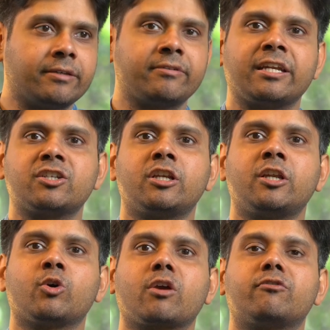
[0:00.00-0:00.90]
uh, they were
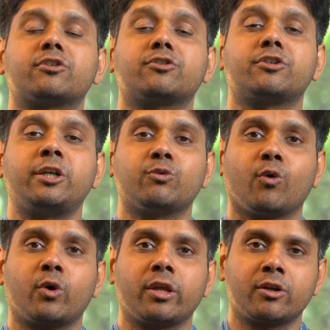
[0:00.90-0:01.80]
initially looking for three to
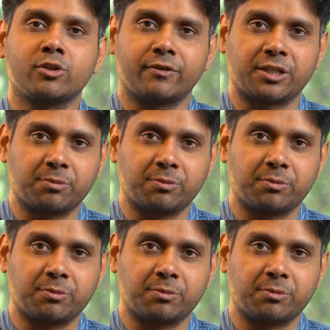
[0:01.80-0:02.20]
four years of